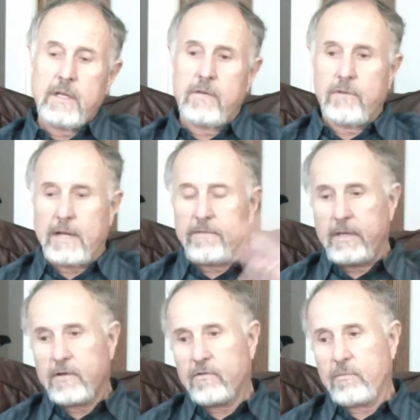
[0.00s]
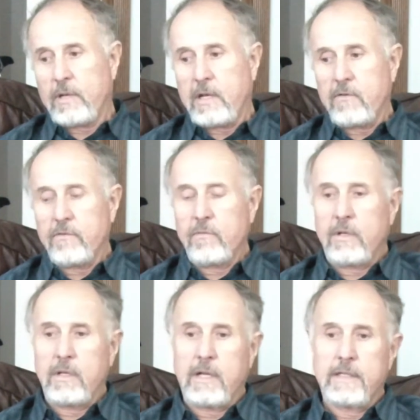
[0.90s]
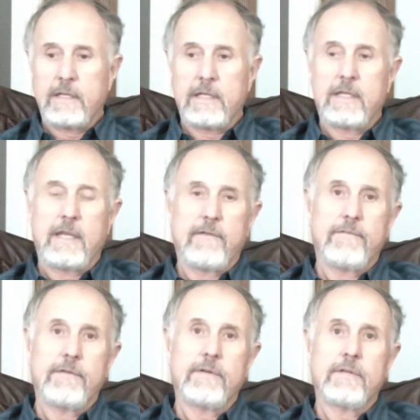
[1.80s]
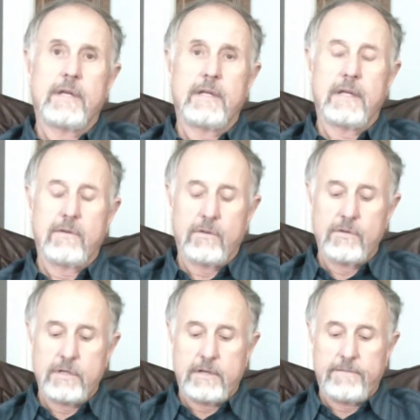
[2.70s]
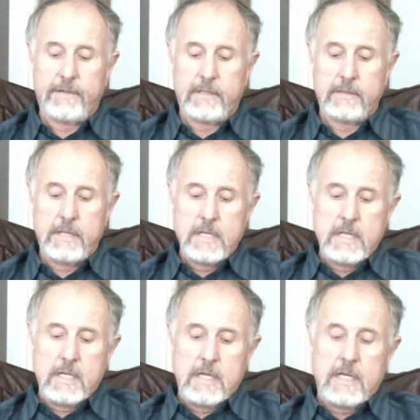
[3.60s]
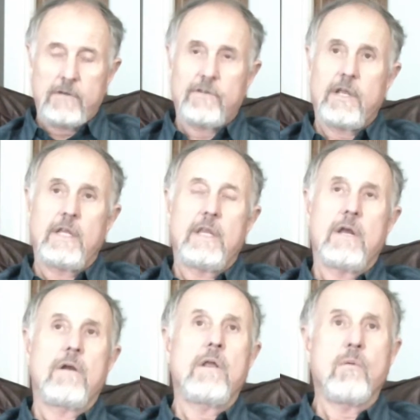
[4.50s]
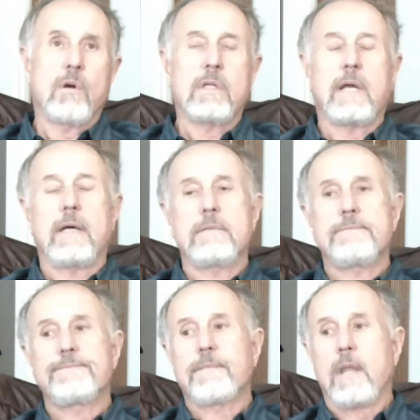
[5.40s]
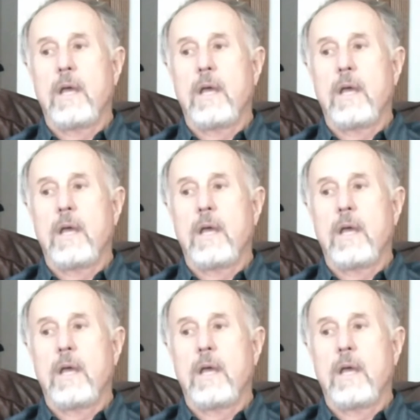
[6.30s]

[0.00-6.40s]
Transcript: to drive the extra miles and whatnot to get to that field that I told you I found. And I stayed there, and it worked out.